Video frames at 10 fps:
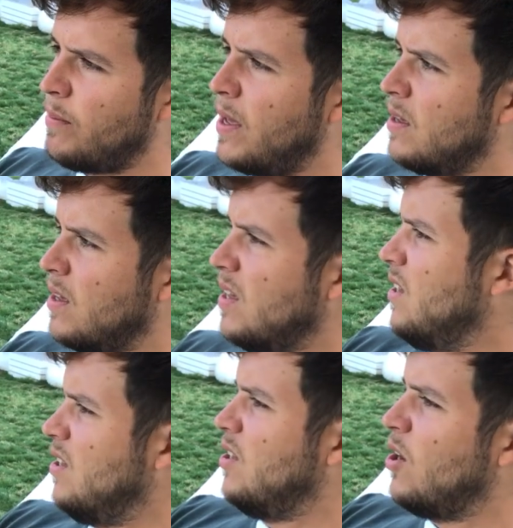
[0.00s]
I may,
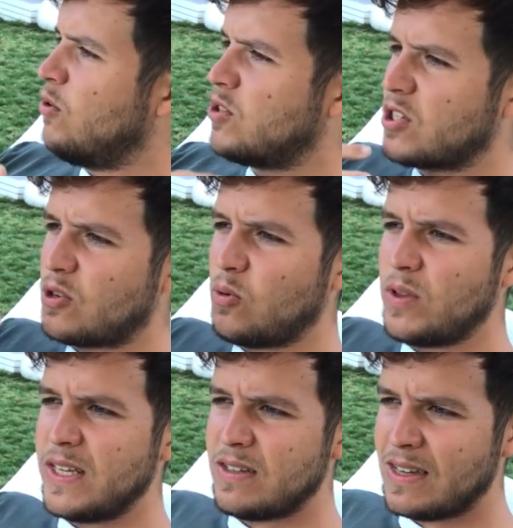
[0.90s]
just all
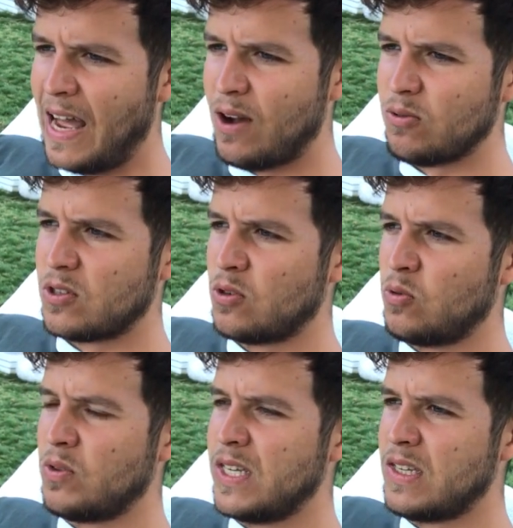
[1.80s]
these doubts and
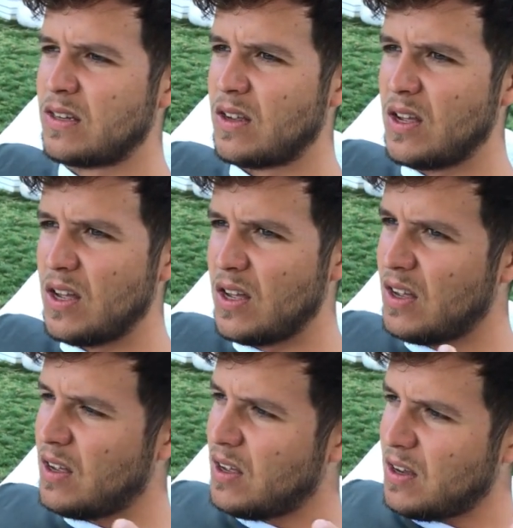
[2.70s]
all these
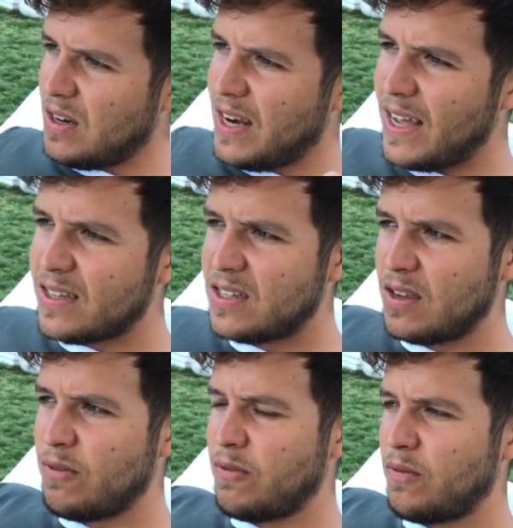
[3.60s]

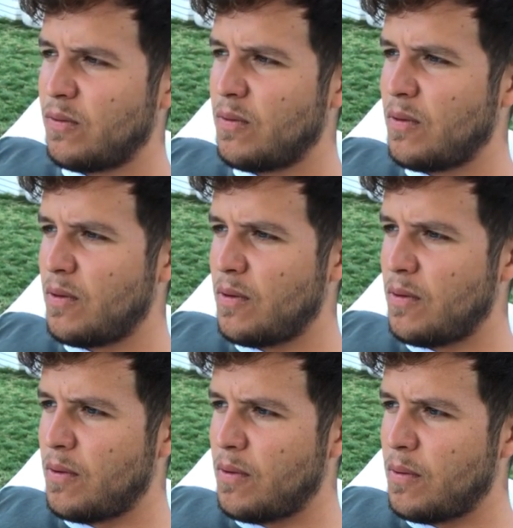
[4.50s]
negative
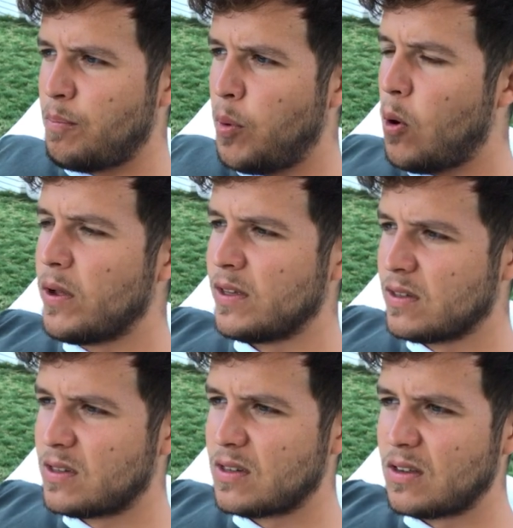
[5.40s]

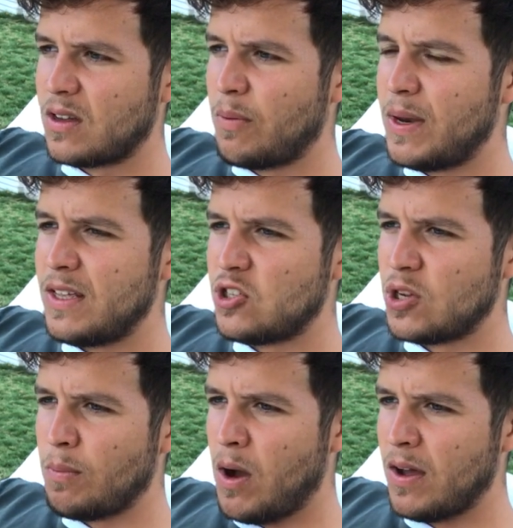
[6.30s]
points coming
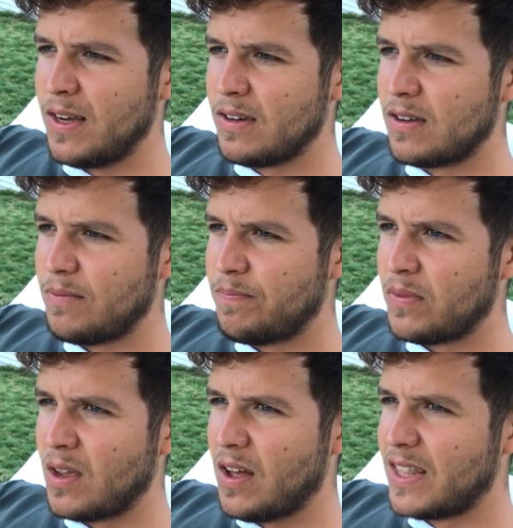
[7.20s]
into your mind.
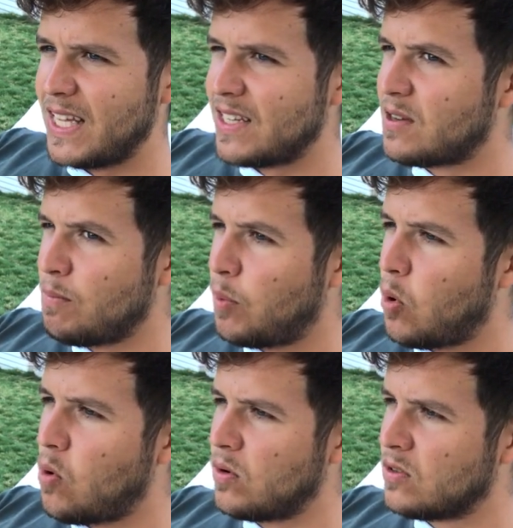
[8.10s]
I think it's
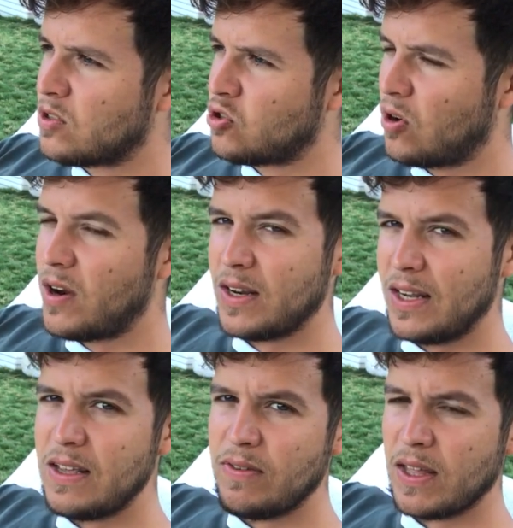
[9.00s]
important to try and
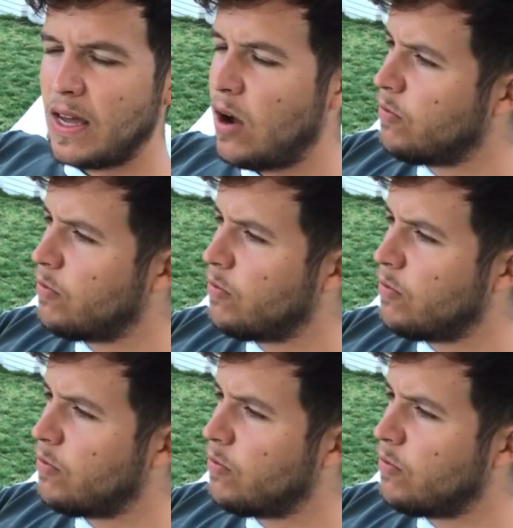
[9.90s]
alleviate that.